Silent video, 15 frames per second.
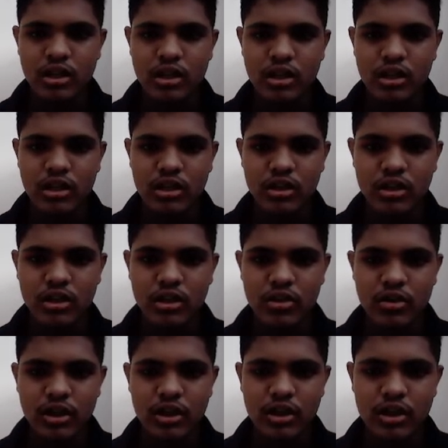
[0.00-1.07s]
Here you
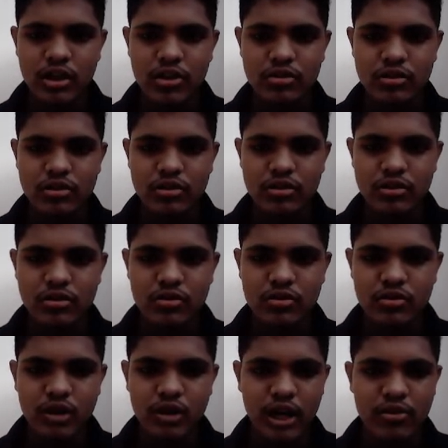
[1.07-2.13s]
will use 2
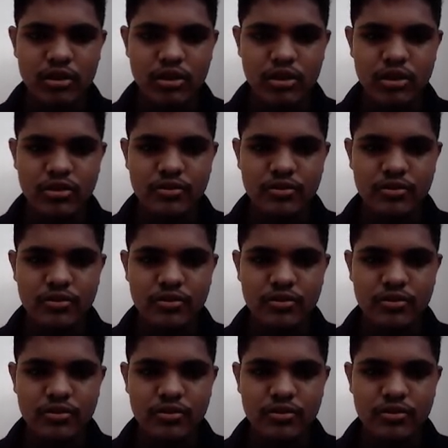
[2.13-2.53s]
diodes